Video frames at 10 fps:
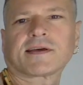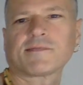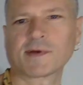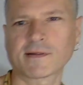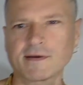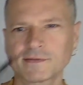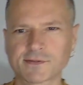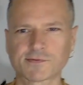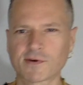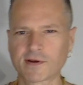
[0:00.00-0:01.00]
I have my
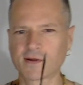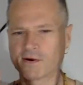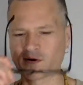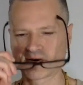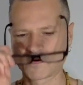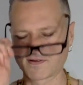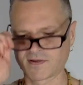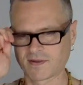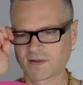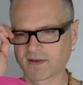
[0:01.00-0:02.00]
glasses right here.
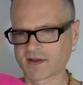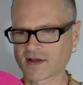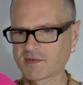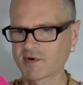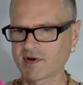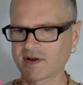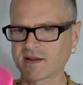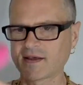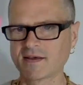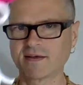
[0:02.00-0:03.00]
Come
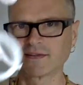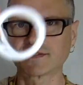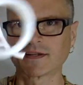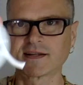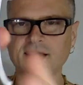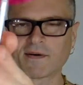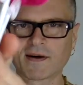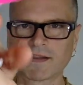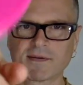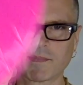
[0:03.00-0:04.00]
on. See it now. I
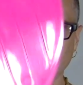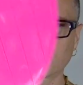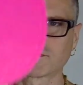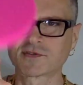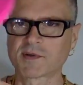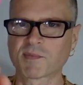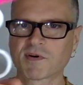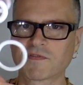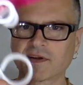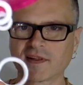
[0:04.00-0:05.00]
didn't make those the
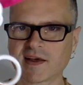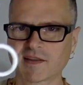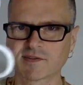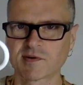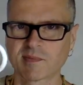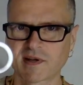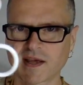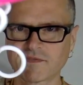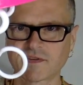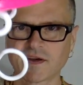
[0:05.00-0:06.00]
perfect length, so I'm gonna
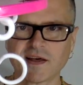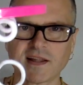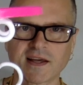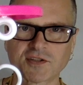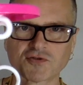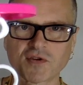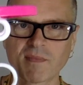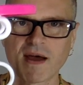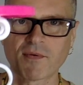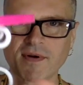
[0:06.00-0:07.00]
have to like trim
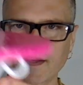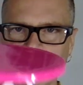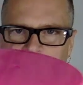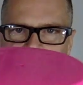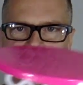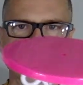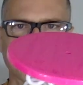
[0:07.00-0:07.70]
that one down.